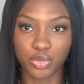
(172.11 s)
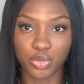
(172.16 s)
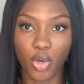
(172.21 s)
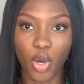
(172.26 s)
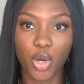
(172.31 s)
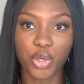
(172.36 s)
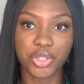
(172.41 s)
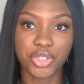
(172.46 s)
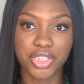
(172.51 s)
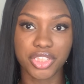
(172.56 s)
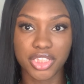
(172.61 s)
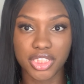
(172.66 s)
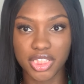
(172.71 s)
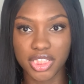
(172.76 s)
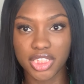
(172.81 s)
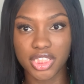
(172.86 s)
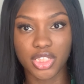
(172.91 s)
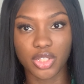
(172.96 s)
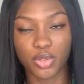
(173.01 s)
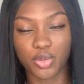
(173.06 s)
all the
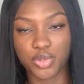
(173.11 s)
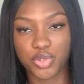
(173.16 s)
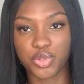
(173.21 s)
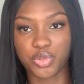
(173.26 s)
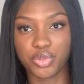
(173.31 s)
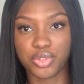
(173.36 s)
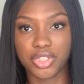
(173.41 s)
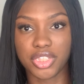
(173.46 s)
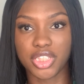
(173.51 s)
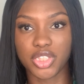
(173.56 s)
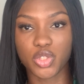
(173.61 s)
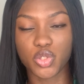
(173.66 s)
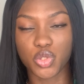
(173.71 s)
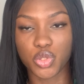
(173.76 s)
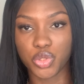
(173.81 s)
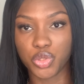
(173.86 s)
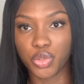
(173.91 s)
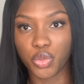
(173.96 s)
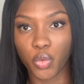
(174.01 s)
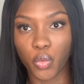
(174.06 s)
details you need to
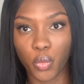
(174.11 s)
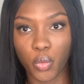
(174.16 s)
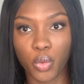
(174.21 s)
know.